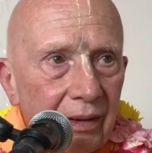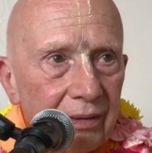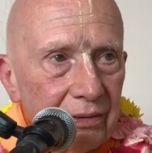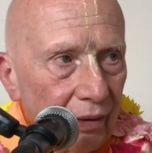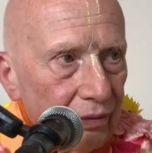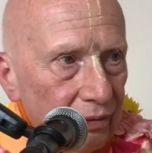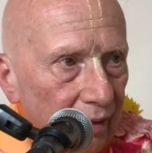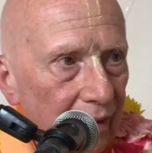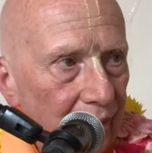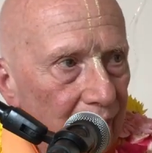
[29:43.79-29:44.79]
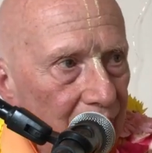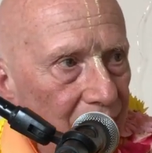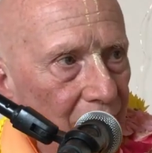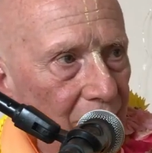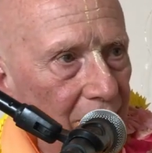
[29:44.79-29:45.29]
associating with
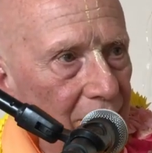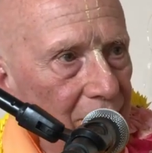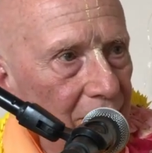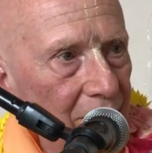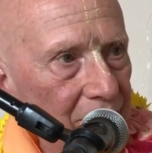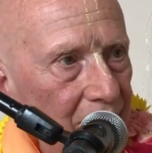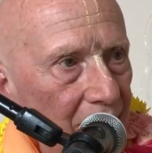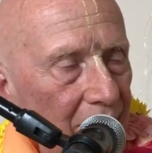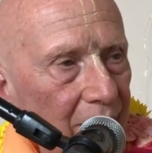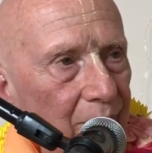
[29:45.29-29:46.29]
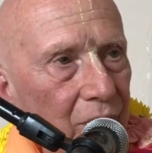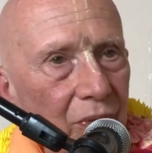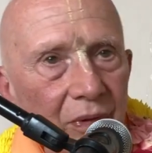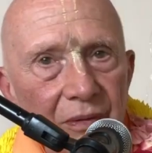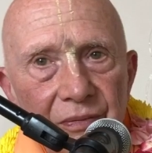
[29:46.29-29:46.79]
devotees in the, in the
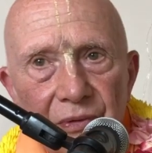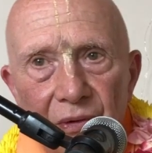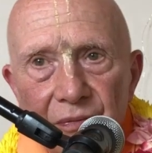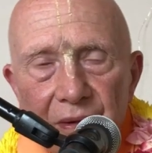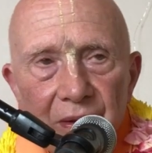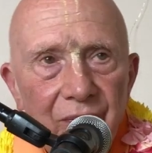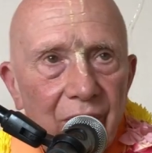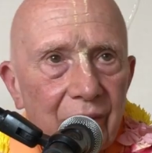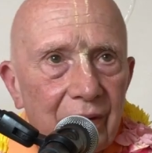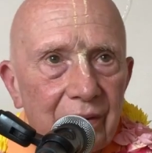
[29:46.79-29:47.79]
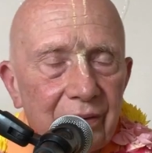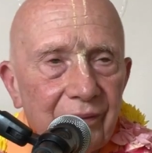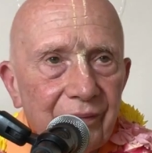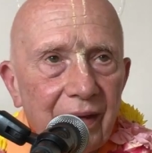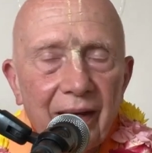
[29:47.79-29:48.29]
mood of serving devotees,
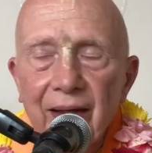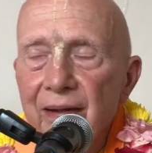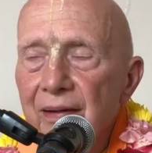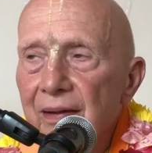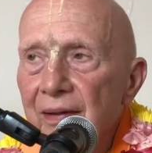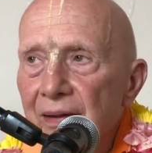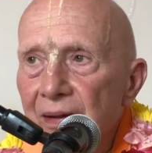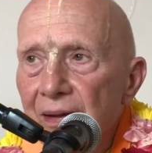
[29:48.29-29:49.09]
and